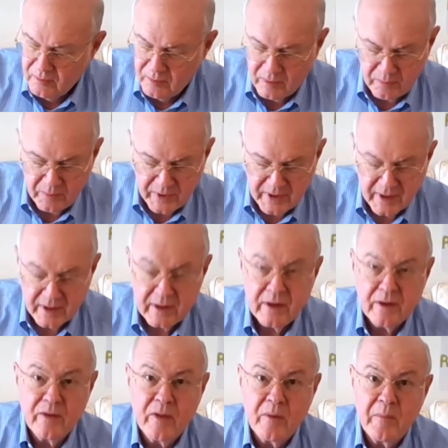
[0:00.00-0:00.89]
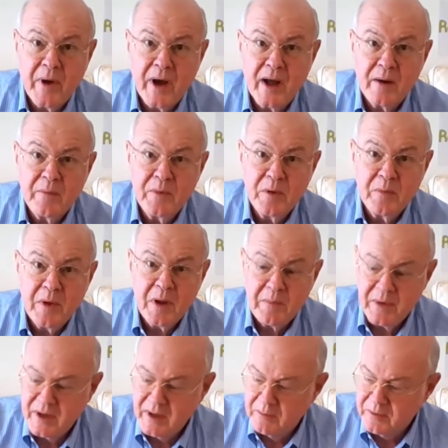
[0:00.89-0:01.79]
When we get near the bottom, you
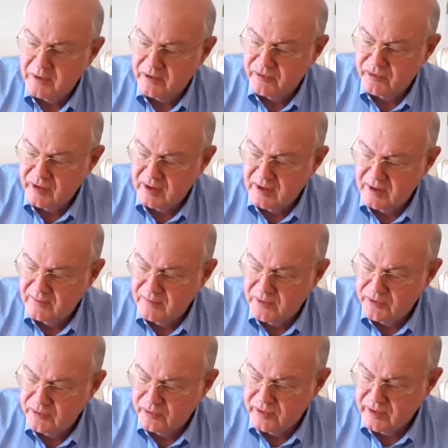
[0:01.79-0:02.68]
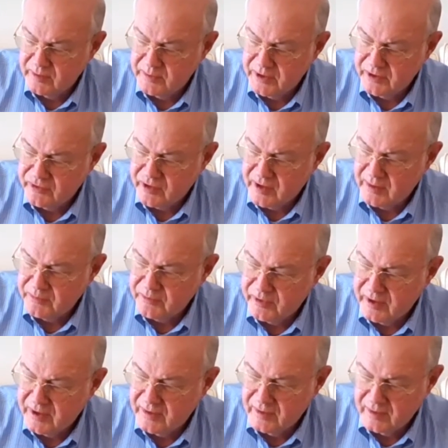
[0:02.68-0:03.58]
may be able to see individual dimming
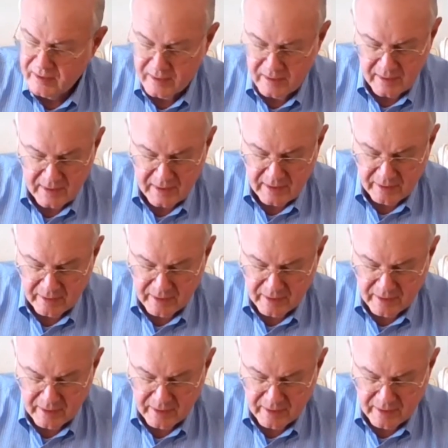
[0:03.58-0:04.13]
steps, and, it, and